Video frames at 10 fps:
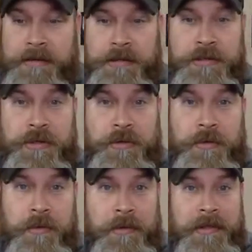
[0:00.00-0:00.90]
to
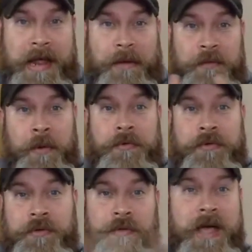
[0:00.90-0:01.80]
do that I was supposed
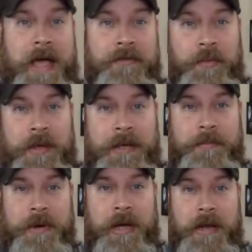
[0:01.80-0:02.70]
to do last week,
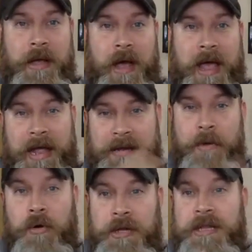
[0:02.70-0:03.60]
but I had
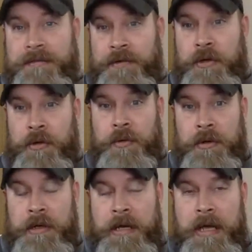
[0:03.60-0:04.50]
pneumonia and the flu,
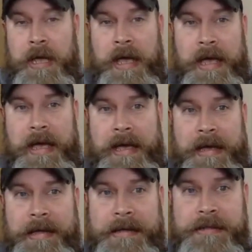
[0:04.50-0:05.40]

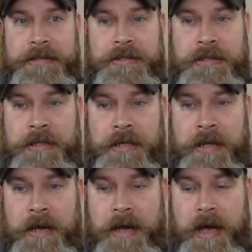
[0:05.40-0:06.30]
and
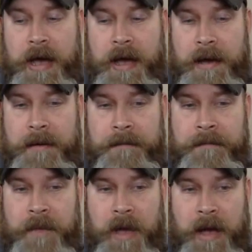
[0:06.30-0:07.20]

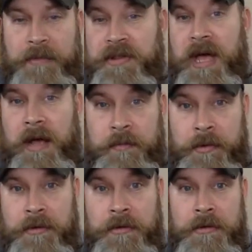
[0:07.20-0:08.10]
I was in the
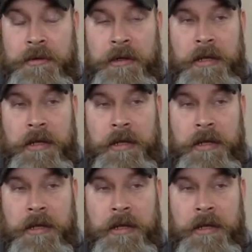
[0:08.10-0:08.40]
hospital,